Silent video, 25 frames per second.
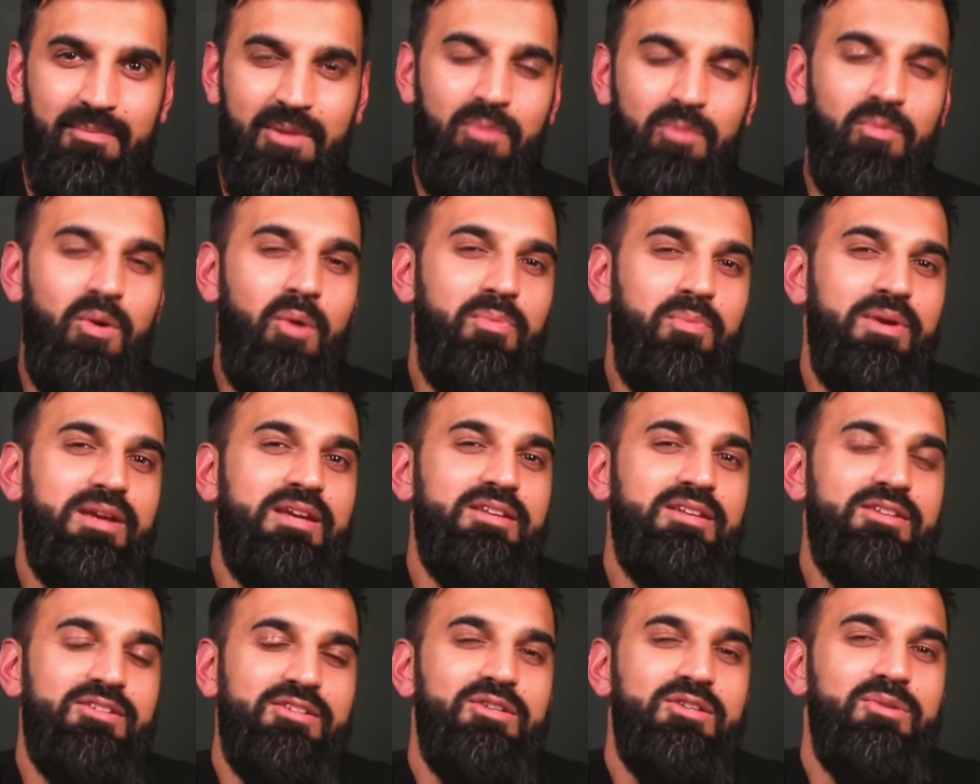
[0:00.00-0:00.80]
what we
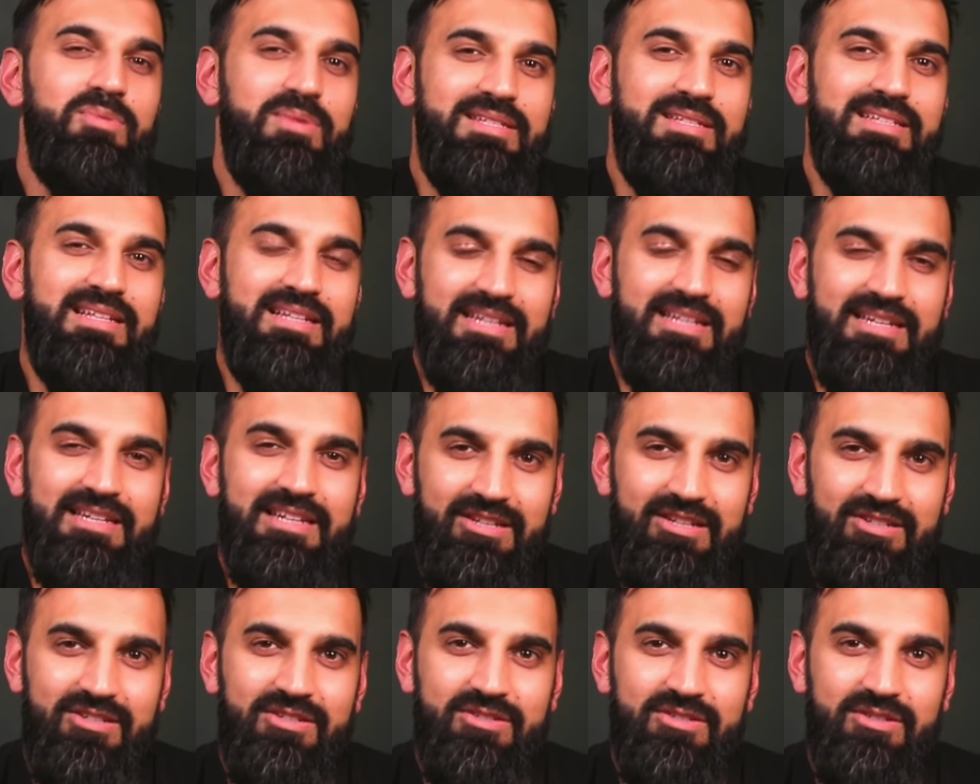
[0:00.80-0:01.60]
can do as
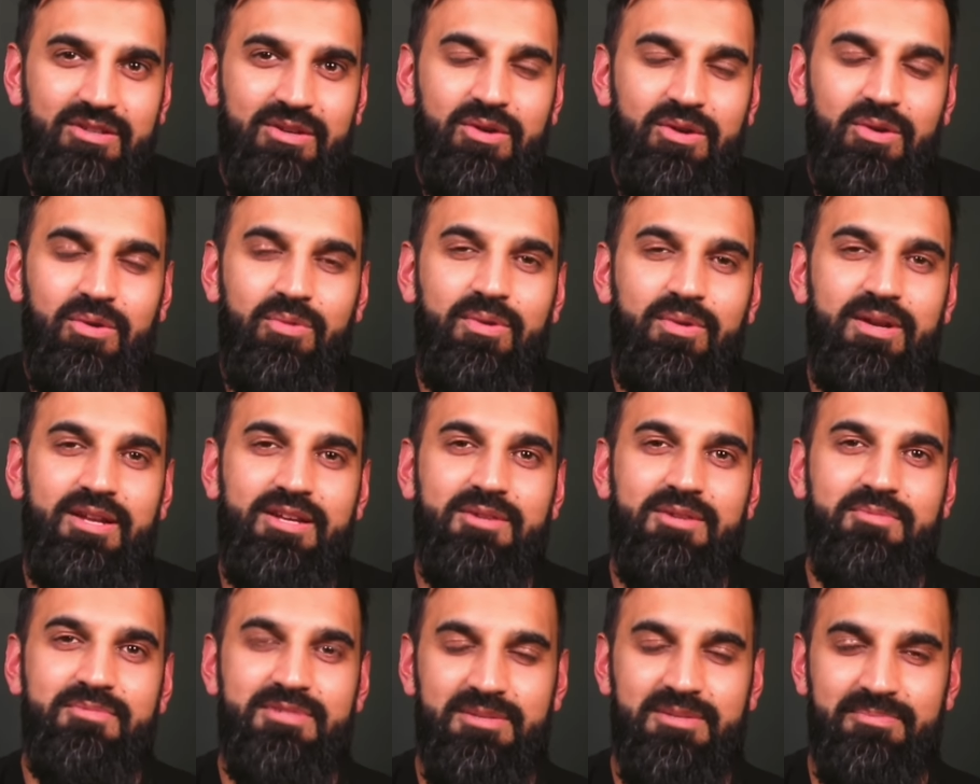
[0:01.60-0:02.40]
clinicians when it
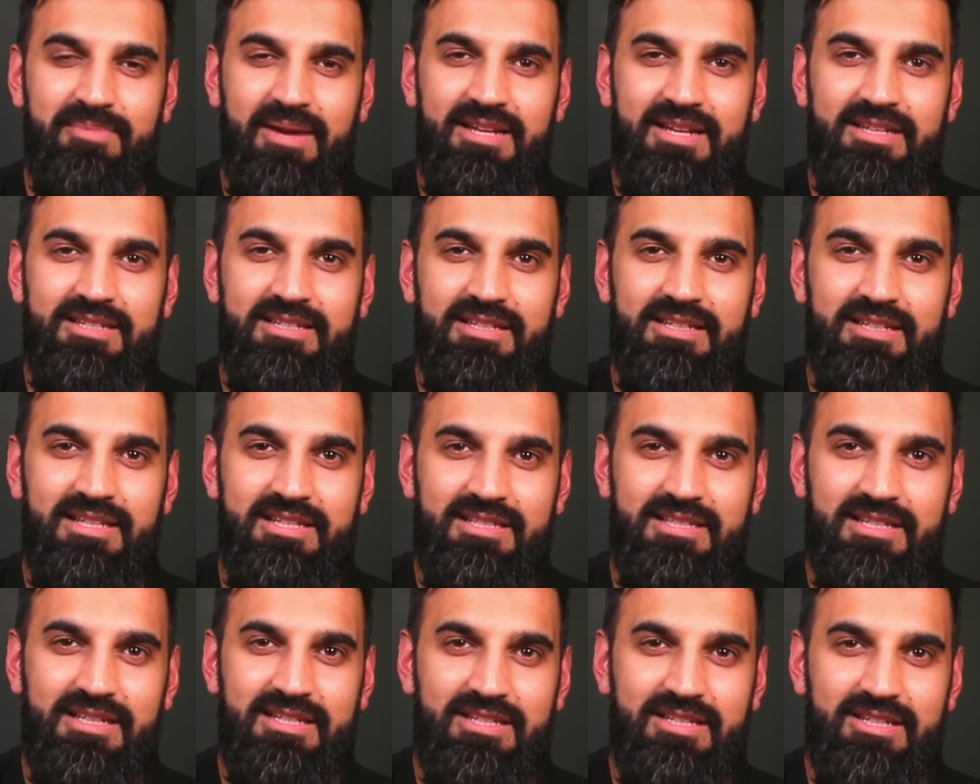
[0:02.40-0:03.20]
comes to managing this
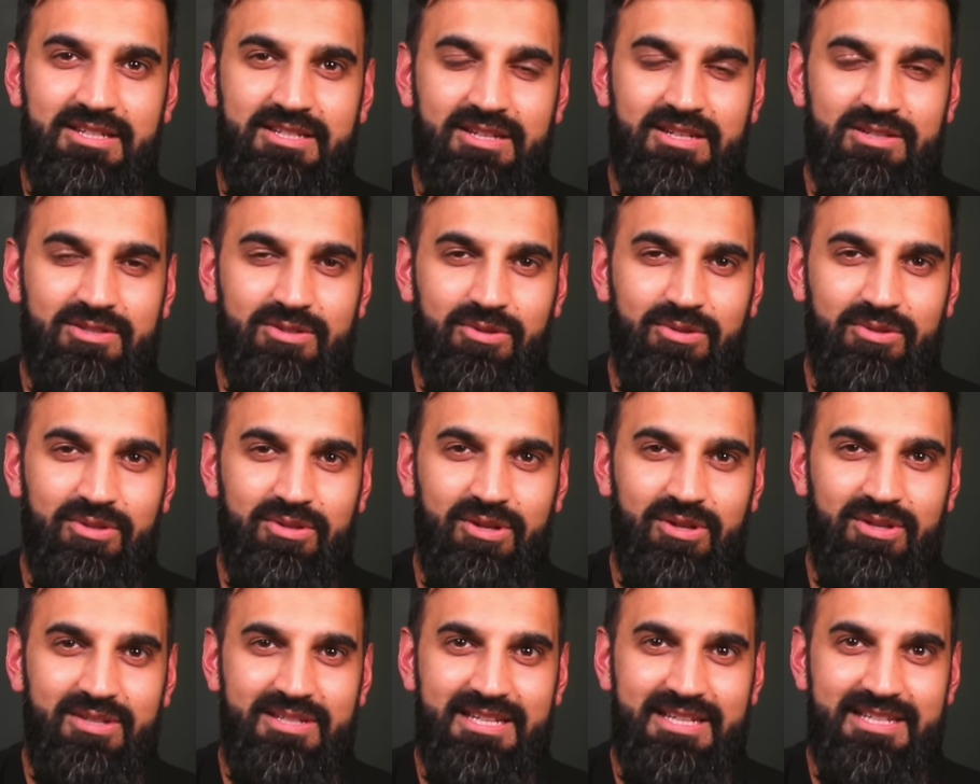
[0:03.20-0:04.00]
condition as
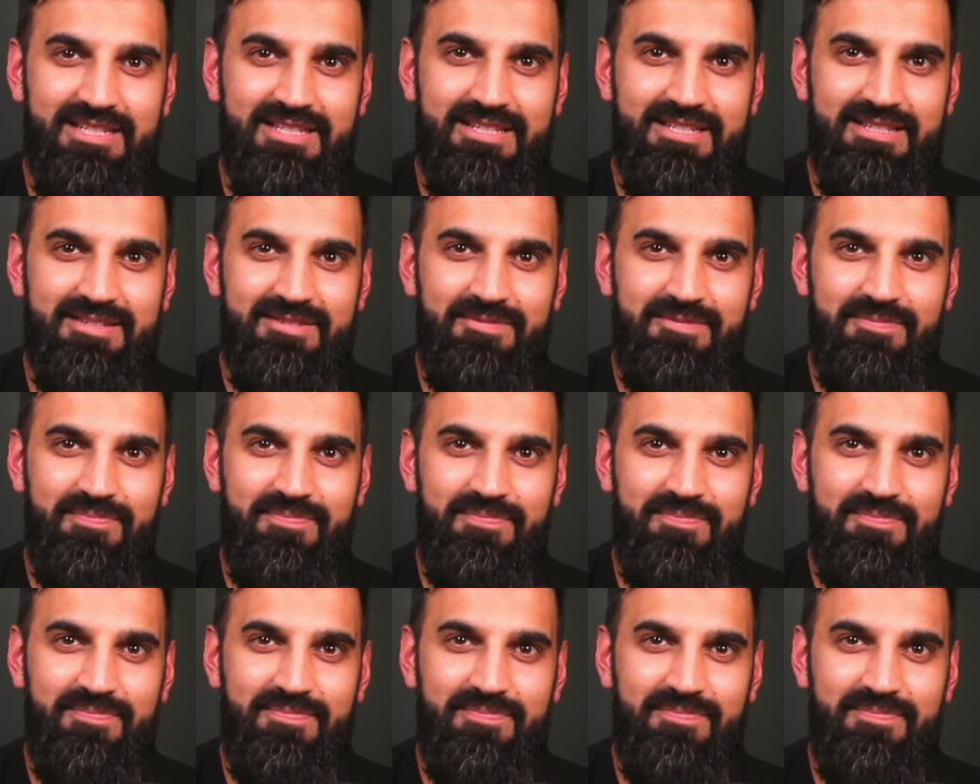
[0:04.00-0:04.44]
orthodontists.